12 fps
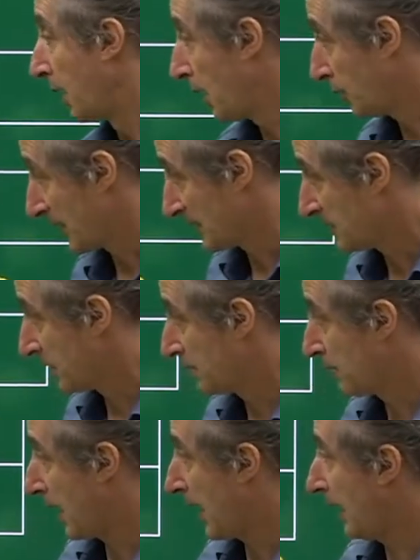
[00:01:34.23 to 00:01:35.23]
Okay,
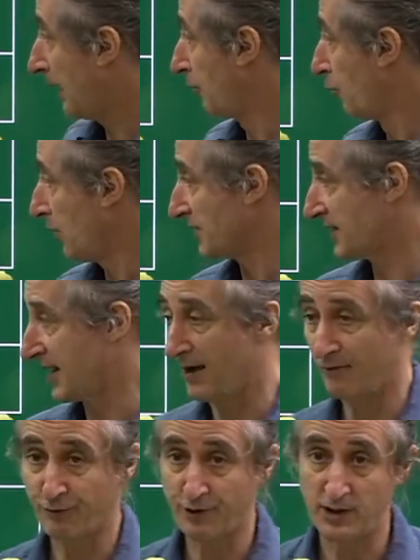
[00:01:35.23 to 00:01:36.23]
so what's the
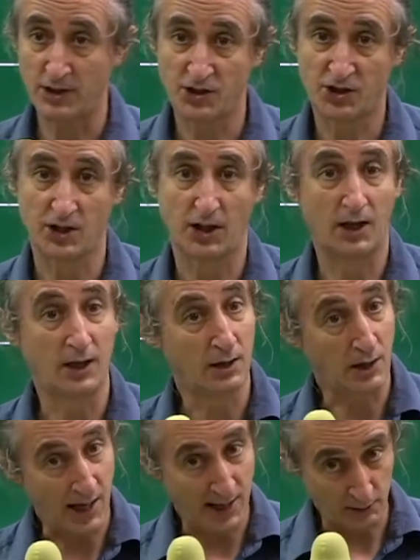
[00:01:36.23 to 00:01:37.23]
average
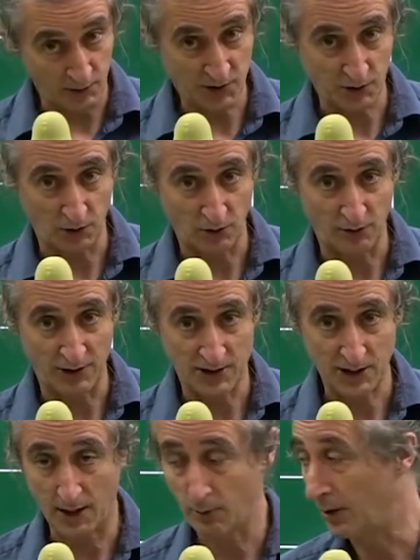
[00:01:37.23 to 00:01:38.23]
IELTS score in
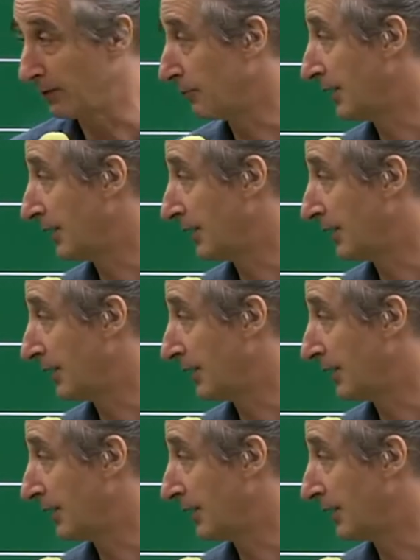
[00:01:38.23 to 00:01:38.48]
Taiwan?